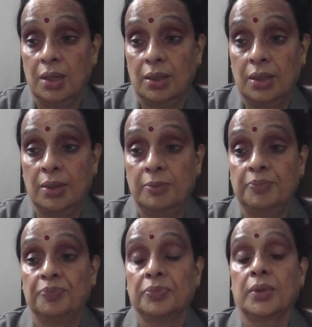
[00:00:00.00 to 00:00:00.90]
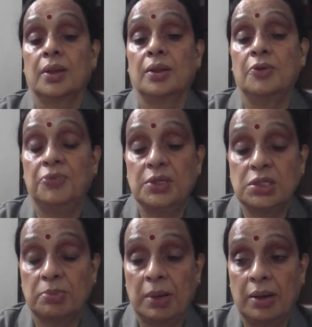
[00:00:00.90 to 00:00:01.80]
Then the
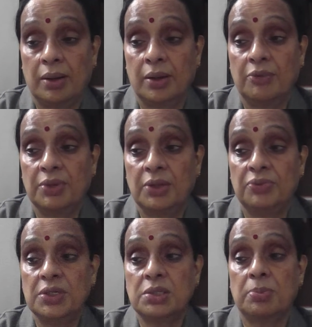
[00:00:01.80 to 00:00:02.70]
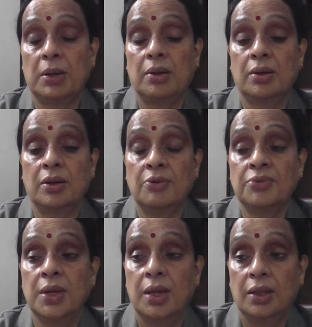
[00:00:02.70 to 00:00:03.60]
first paragraph, in the first paragraph,
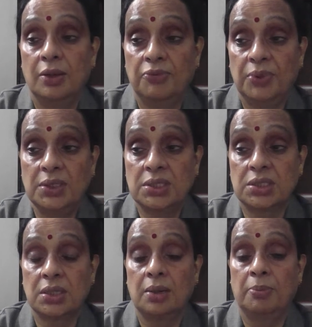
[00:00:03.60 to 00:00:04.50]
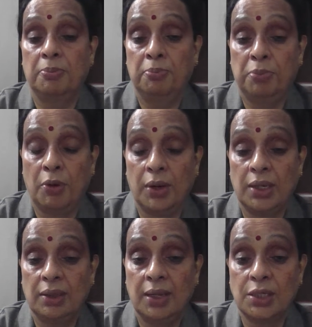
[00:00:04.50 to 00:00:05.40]
the first
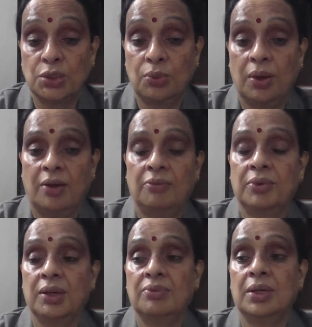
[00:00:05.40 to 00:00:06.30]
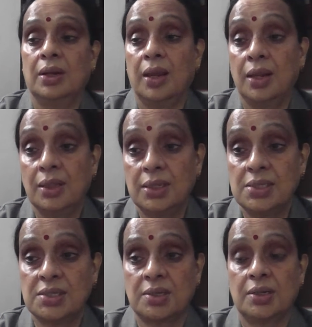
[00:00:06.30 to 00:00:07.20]
point that you have given in the
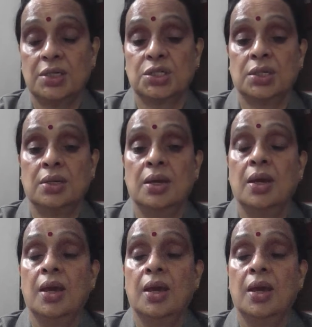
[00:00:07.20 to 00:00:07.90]
introduction